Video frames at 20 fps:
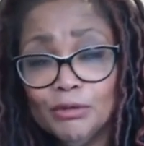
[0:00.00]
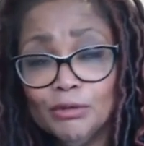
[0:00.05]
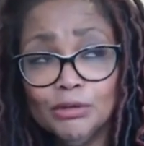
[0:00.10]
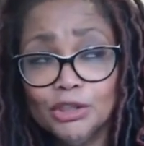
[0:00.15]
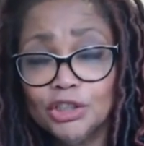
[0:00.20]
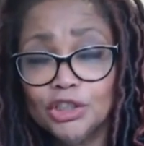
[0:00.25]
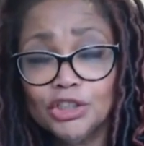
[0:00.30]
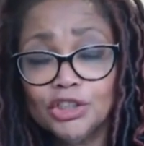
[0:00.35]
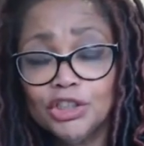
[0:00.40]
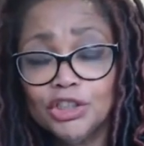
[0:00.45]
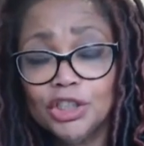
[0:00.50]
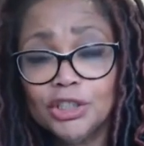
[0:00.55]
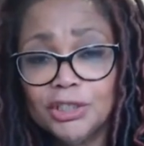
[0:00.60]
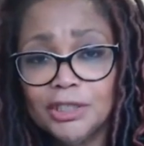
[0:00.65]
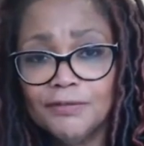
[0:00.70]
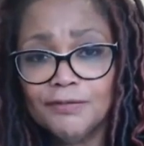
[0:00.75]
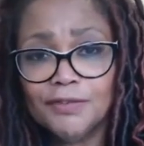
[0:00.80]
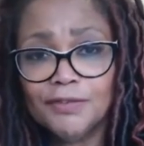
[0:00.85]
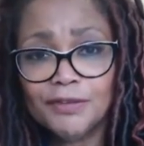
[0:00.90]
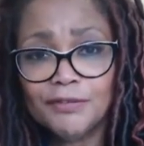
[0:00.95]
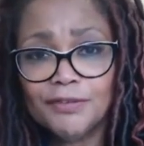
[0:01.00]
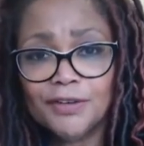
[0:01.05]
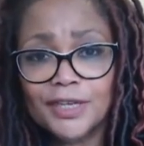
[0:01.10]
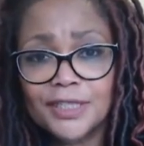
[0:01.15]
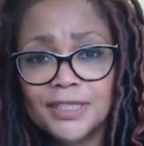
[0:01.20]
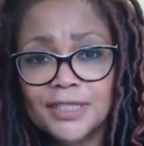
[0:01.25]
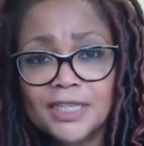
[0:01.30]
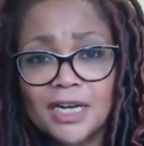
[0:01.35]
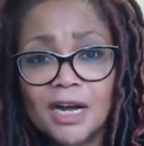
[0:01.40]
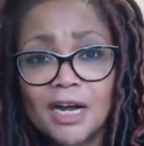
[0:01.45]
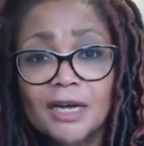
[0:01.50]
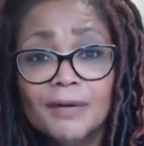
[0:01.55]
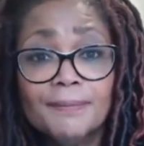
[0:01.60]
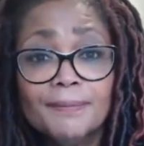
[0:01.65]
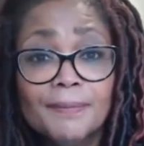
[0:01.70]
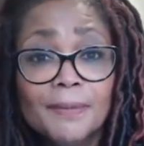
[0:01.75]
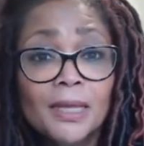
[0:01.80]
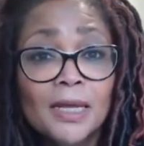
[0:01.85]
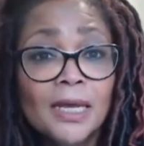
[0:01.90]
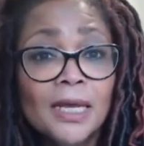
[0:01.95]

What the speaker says: or just juicing for the first time,